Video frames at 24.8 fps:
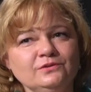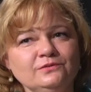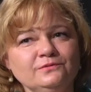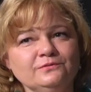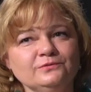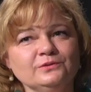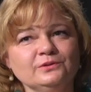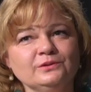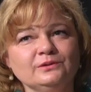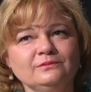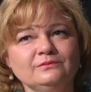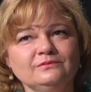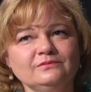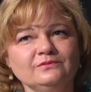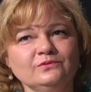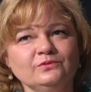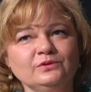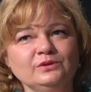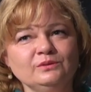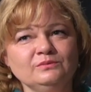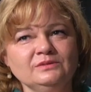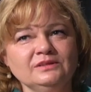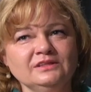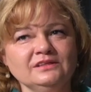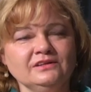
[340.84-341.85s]
for
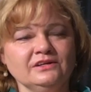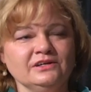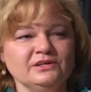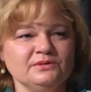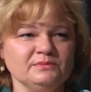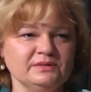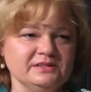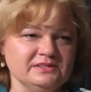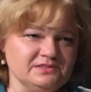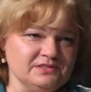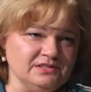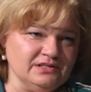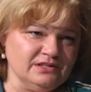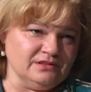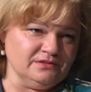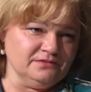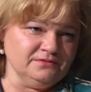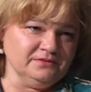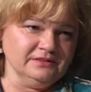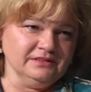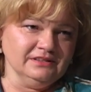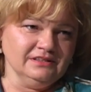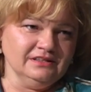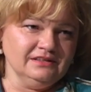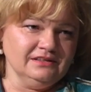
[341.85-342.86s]
women like myself
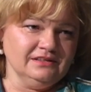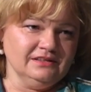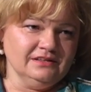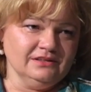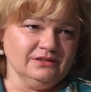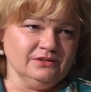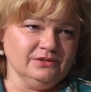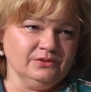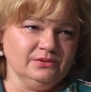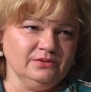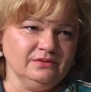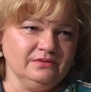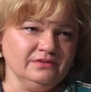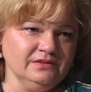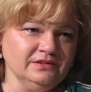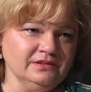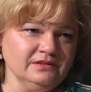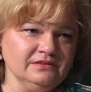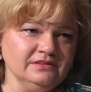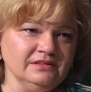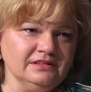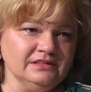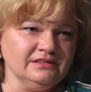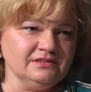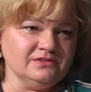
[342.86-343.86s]
who
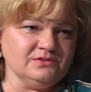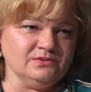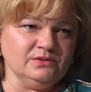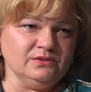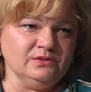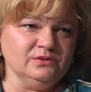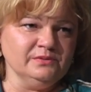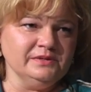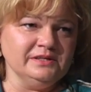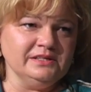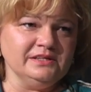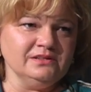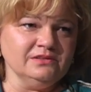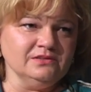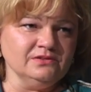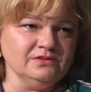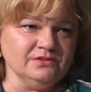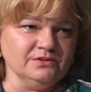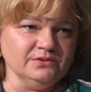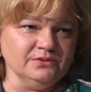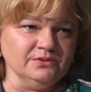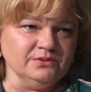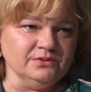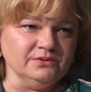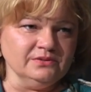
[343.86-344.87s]
think that it's all we can
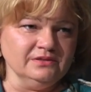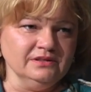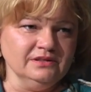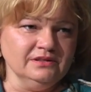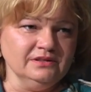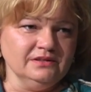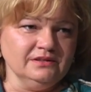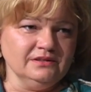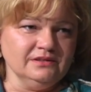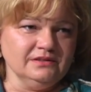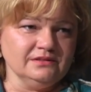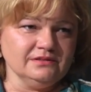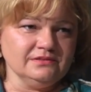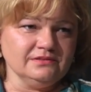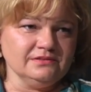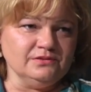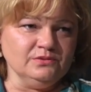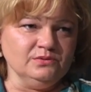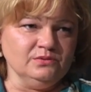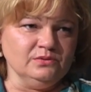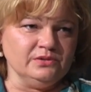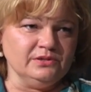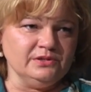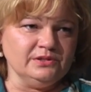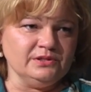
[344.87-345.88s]
do to
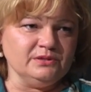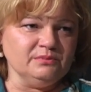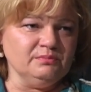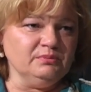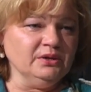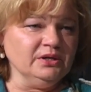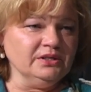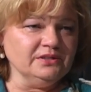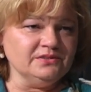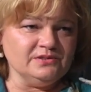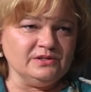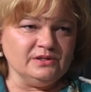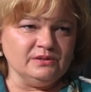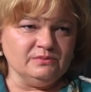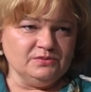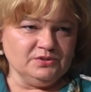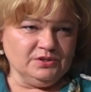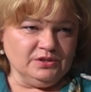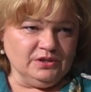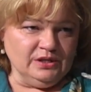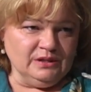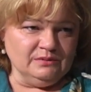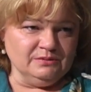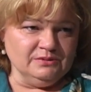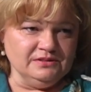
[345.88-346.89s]
work a part-time
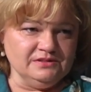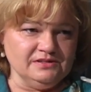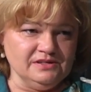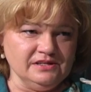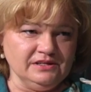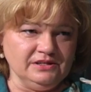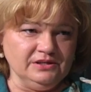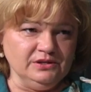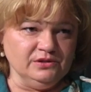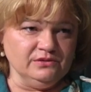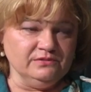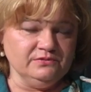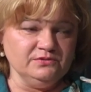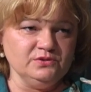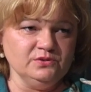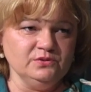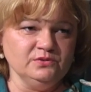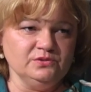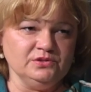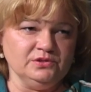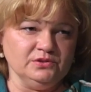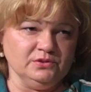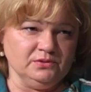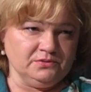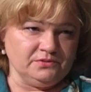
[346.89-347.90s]
job and take care of 2
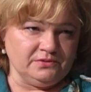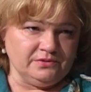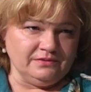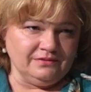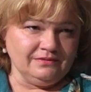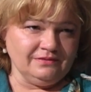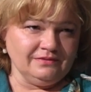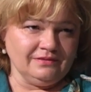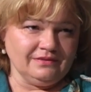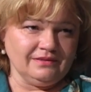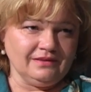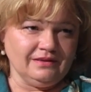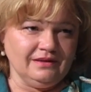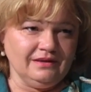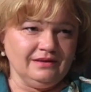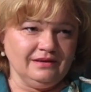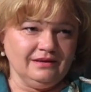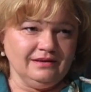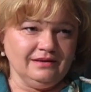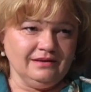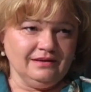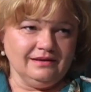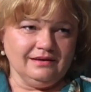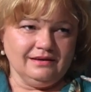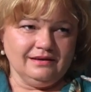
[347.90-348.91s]
children,
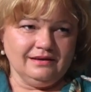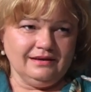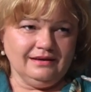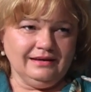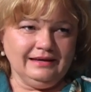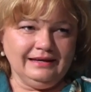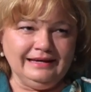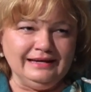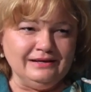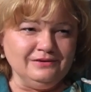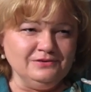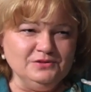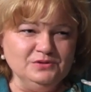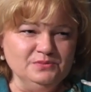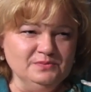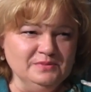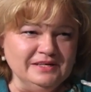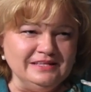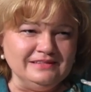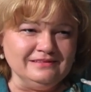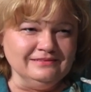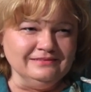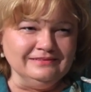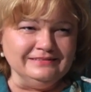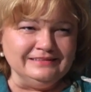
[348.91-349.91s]
how'd you
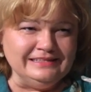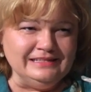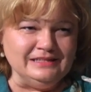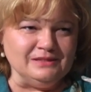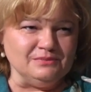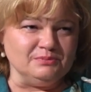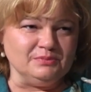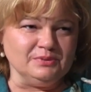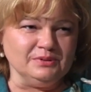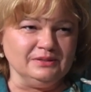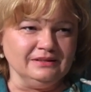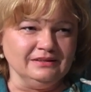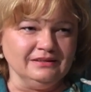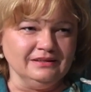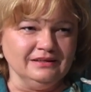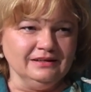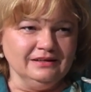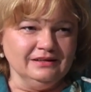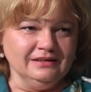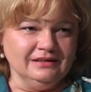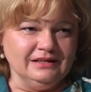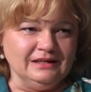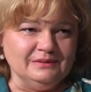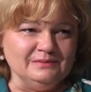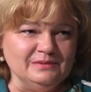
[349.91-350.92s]
make the leap?
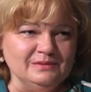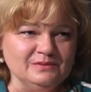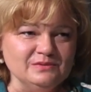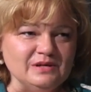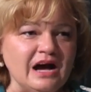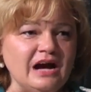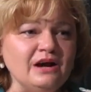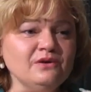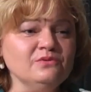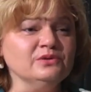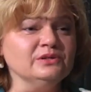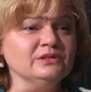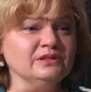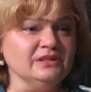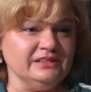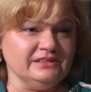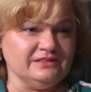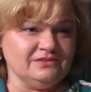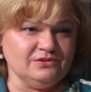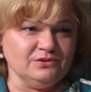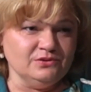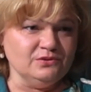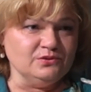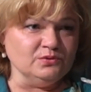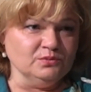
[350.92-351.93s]
I mean, I would like
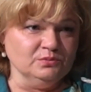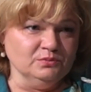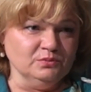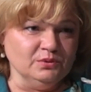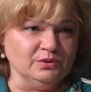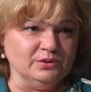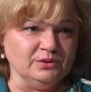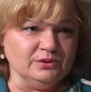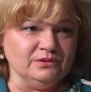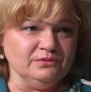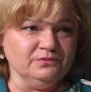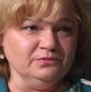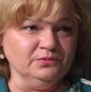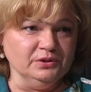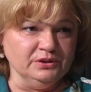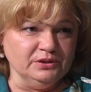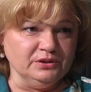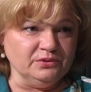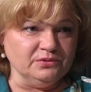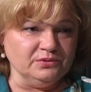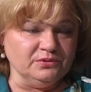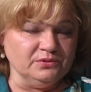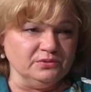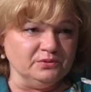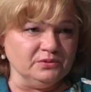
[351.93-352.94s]
to do more of what
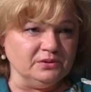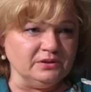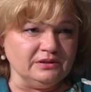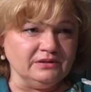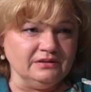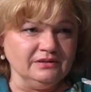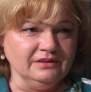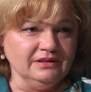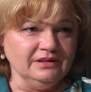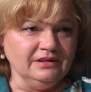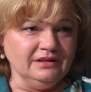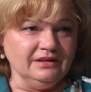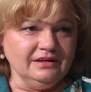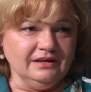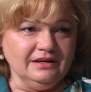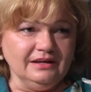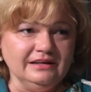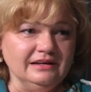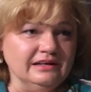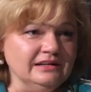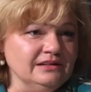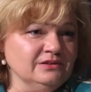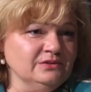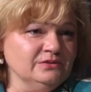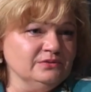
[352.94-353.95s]
you're doing,
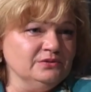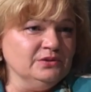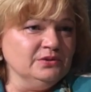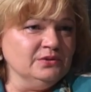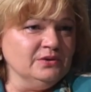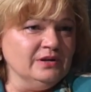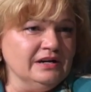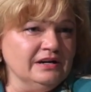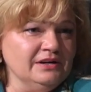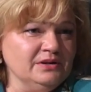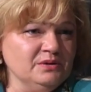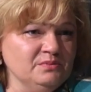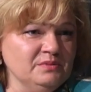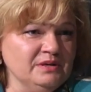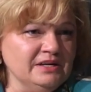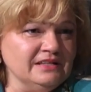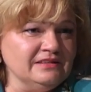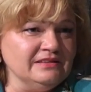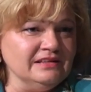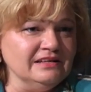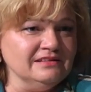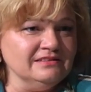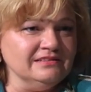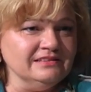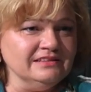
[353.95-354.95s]
and I don't know how to make
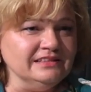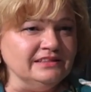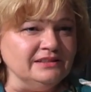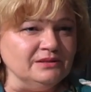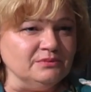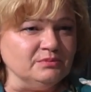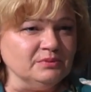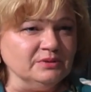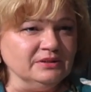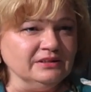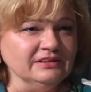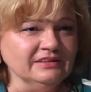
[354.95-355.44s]
that leap.